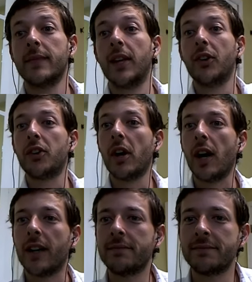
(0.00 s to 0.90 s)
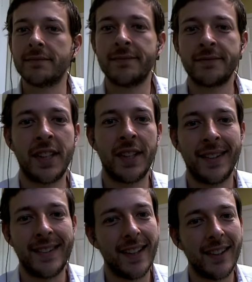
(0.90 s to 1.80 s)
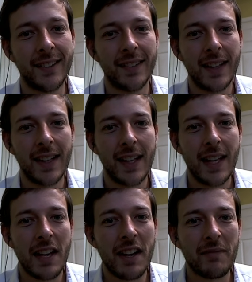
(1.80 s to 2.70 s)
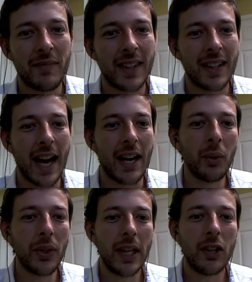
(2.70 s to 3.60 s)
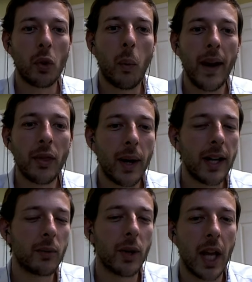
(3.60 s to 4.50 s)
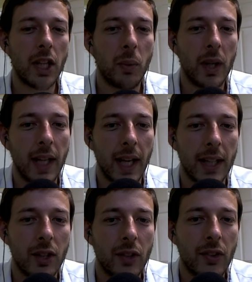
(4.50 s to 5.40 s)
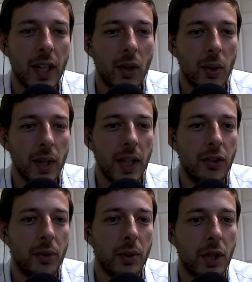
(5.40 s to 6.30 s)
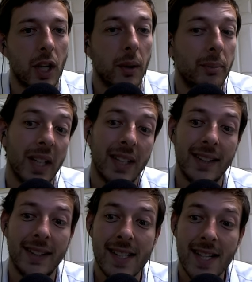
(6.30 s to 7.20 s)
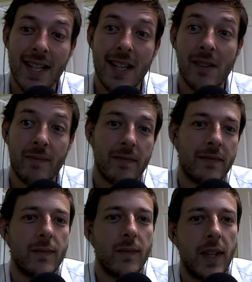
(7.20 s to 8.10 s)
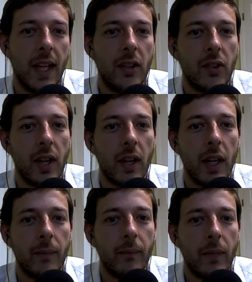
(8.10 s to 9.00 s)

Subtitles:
It's a draw. So I don't think he's quite threatening rook h1 yet. It looks like it only leads to a draw, but getting scary.